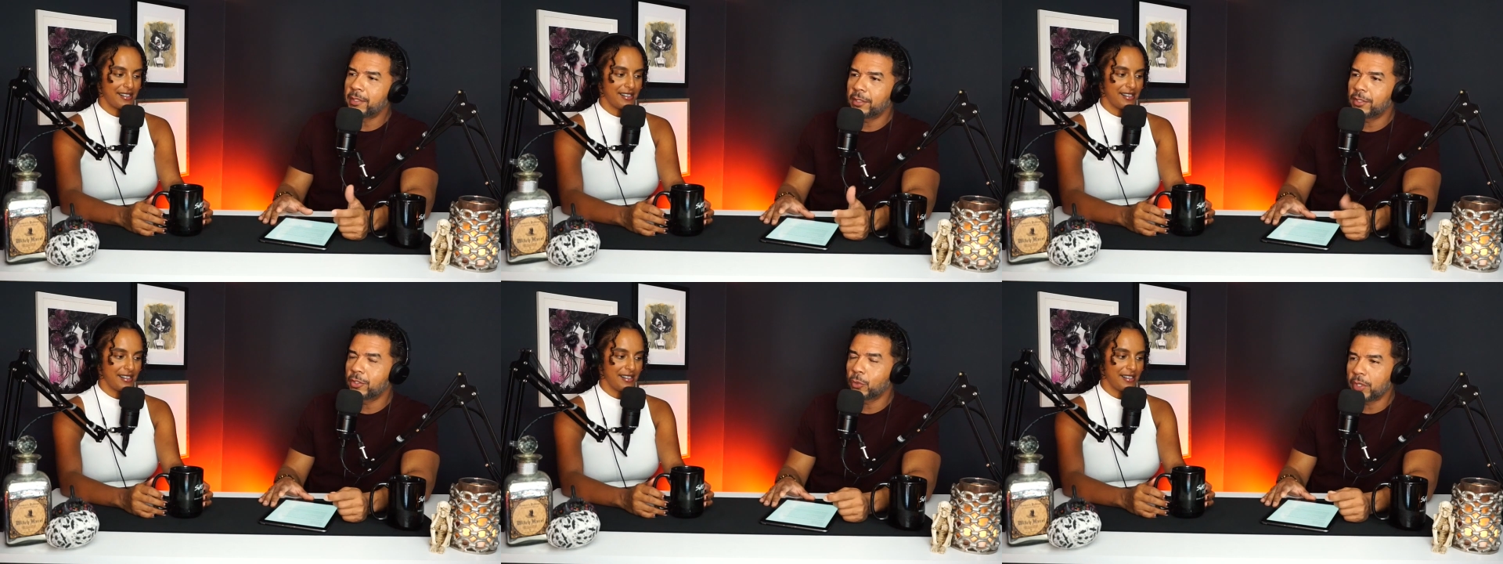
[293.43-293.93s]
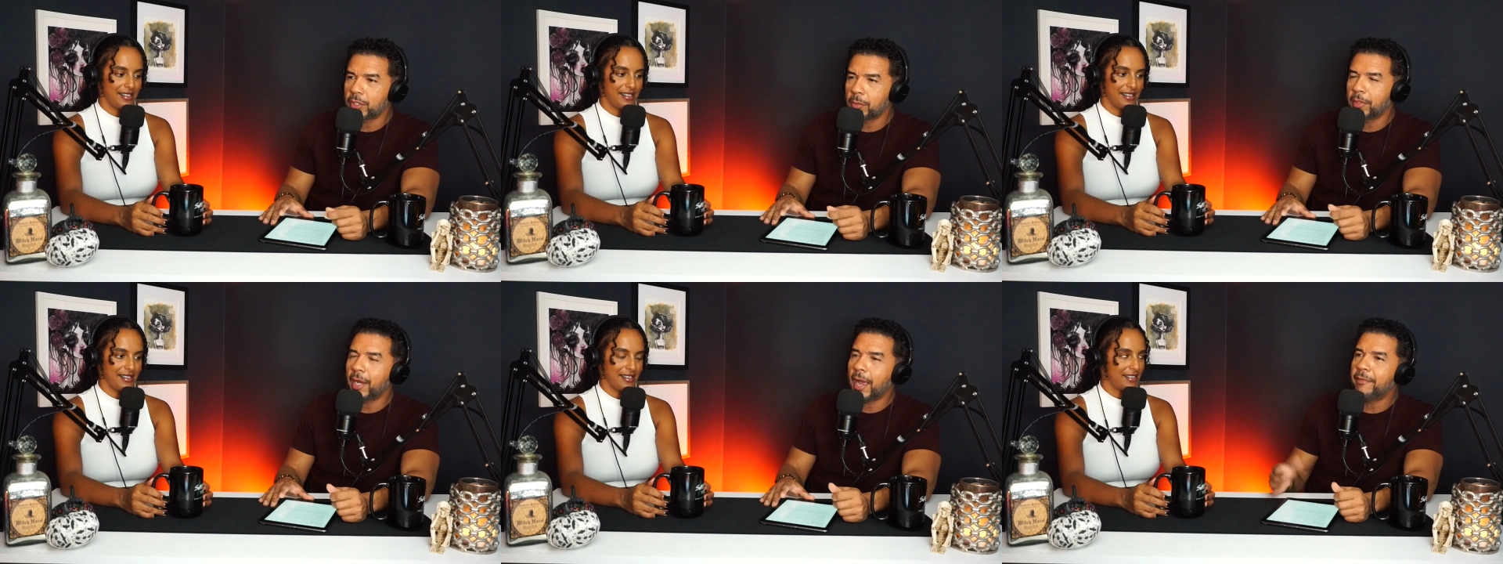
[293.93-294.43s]
Speaker 1: on the situation
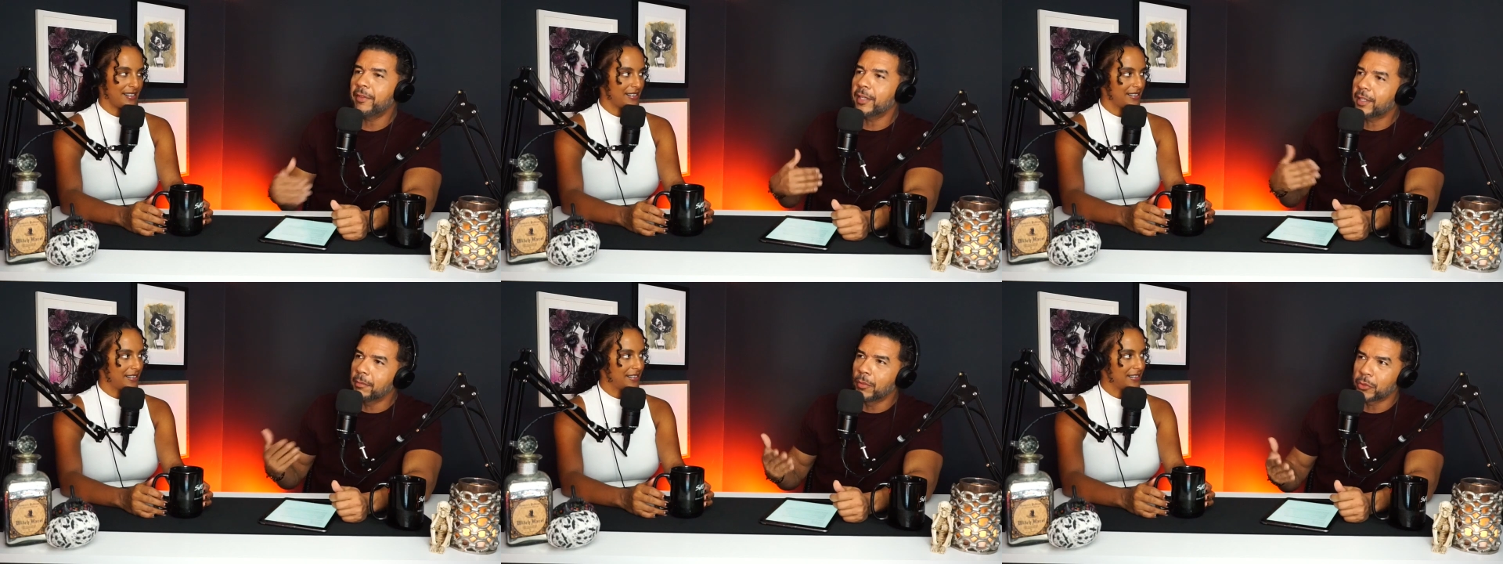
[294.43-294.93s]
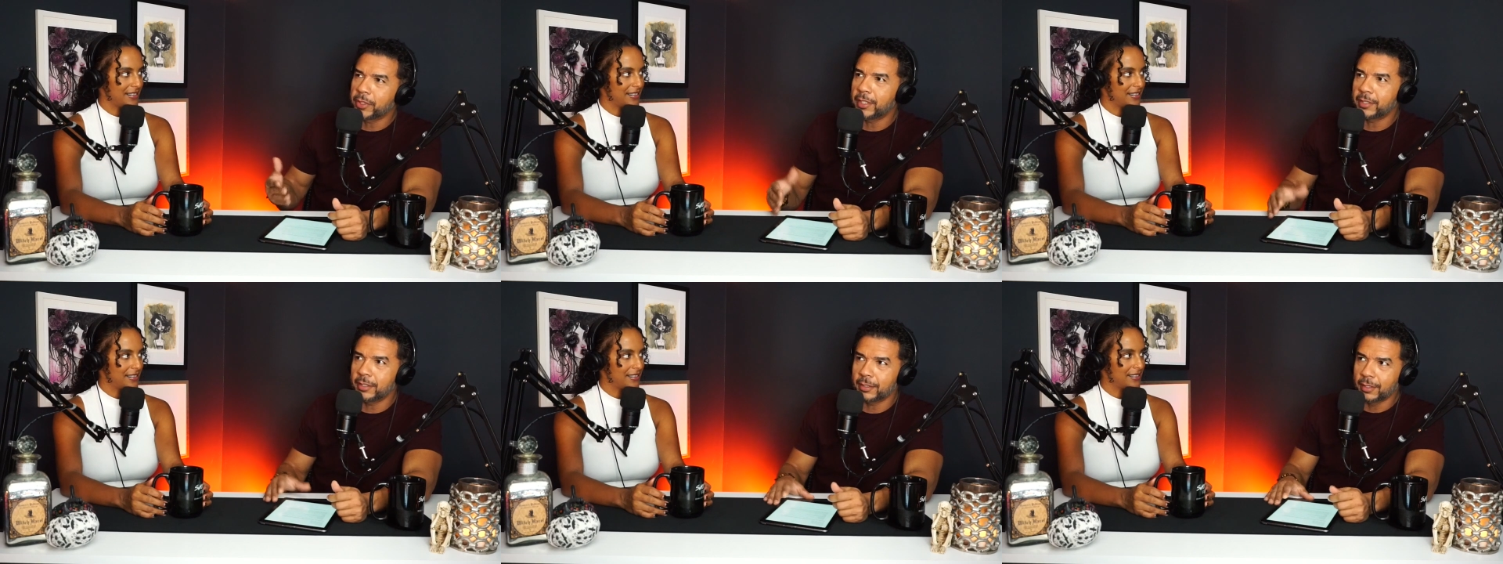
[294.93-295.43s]
but I, I feel like in most
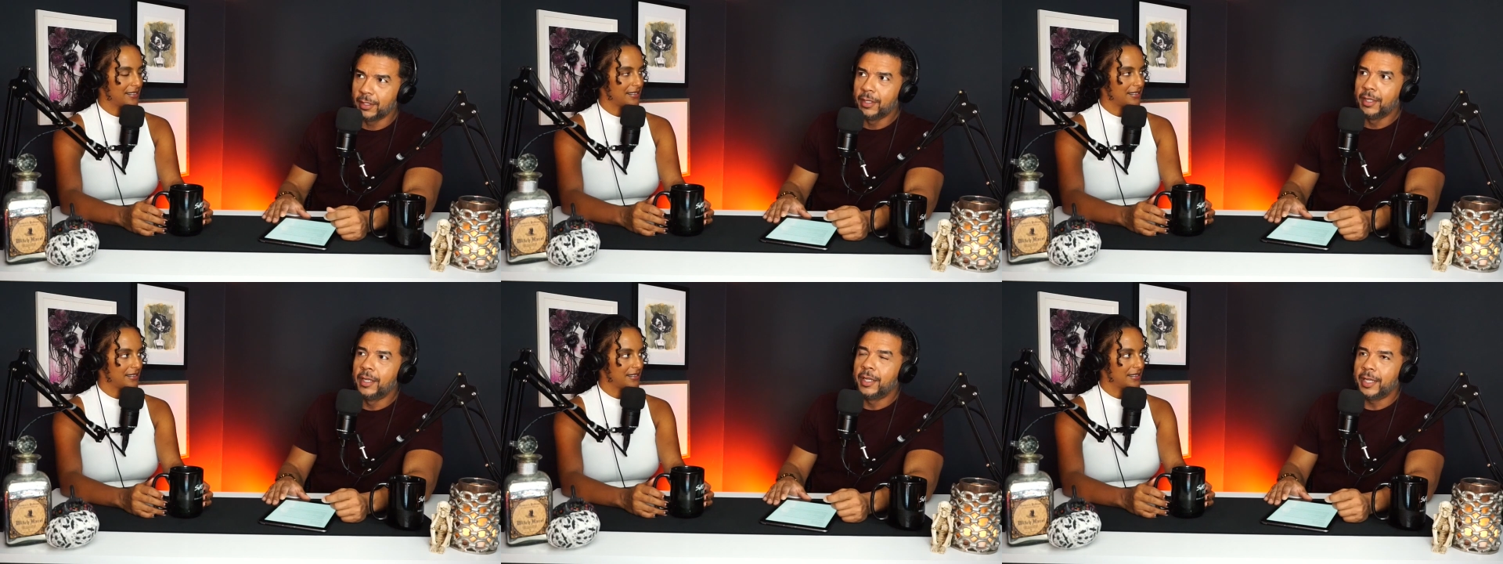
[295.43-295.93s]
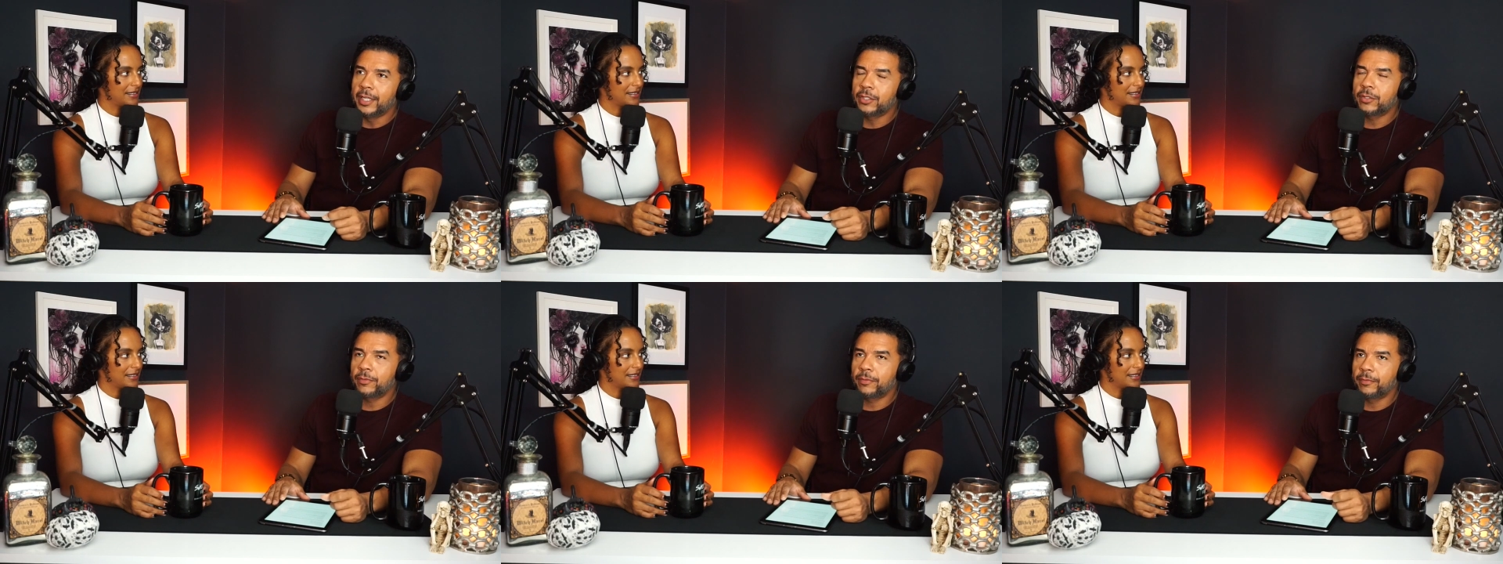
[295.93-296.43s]
cases
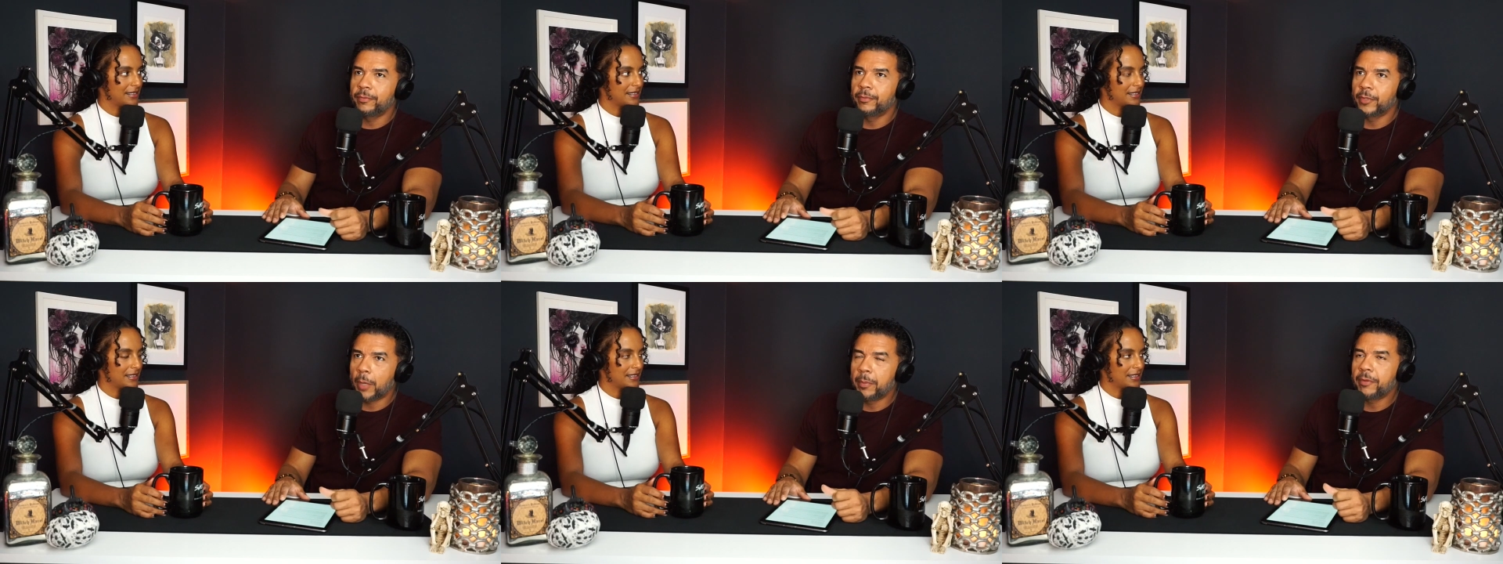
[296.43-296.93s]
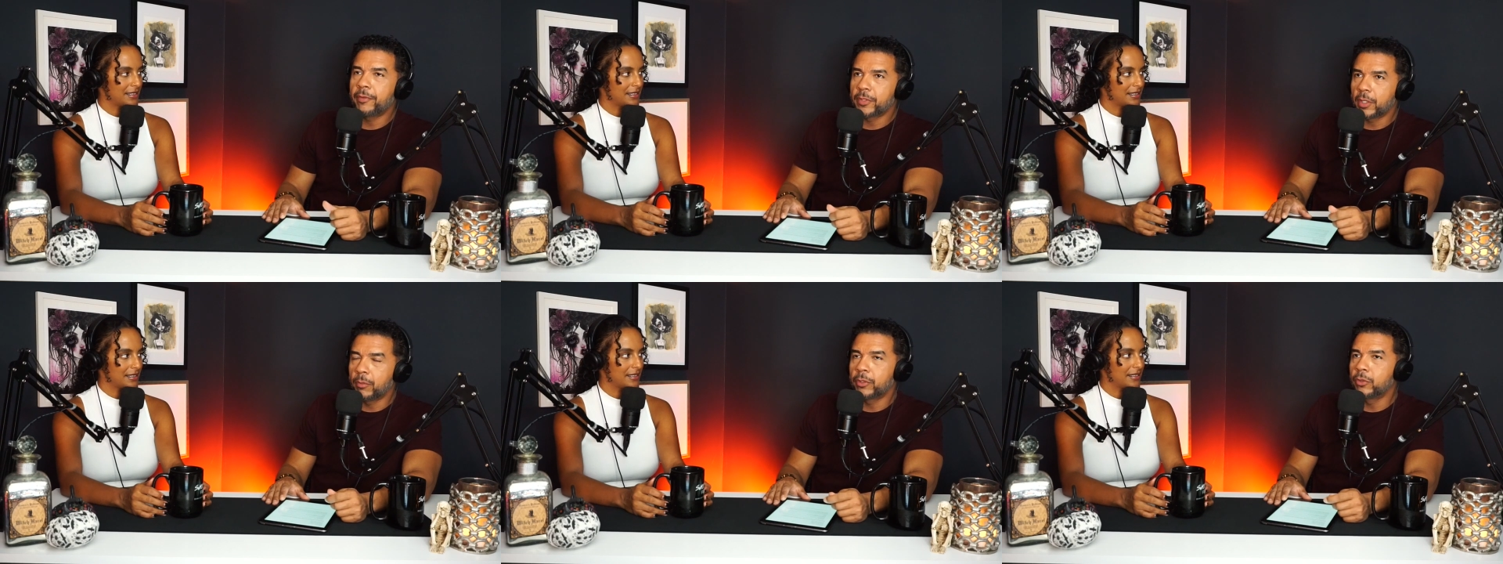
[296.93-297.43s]
it's coming from
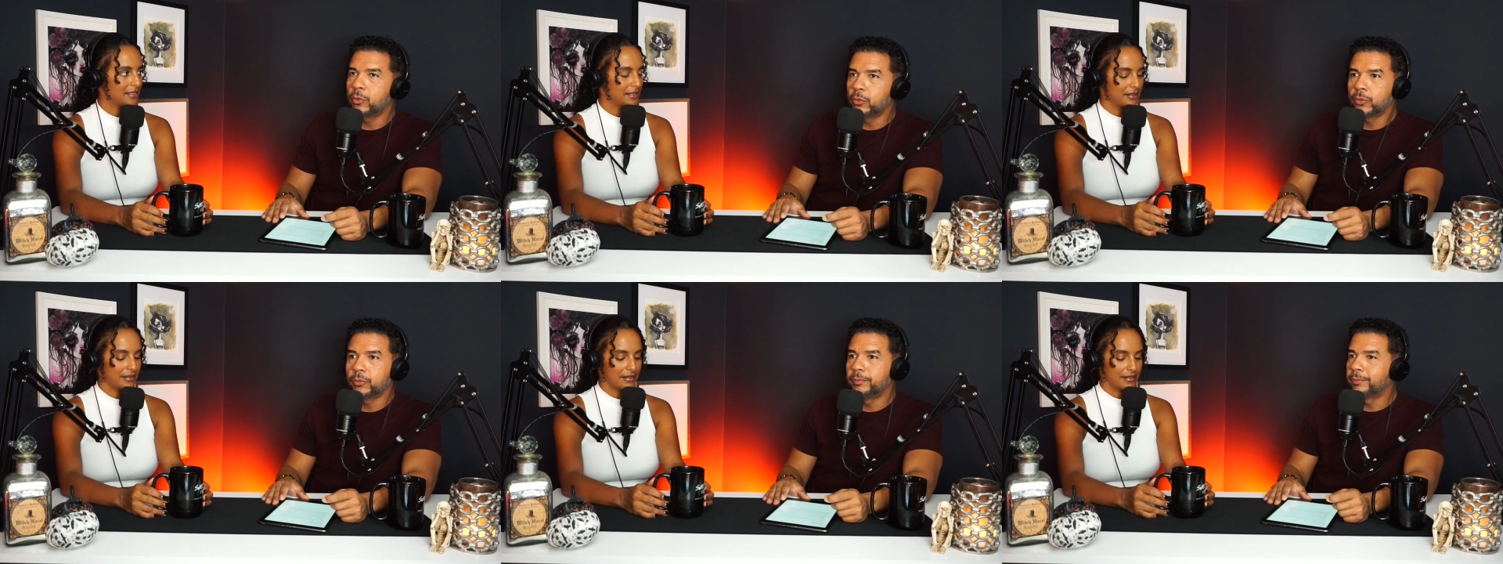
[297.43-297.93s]
someone who's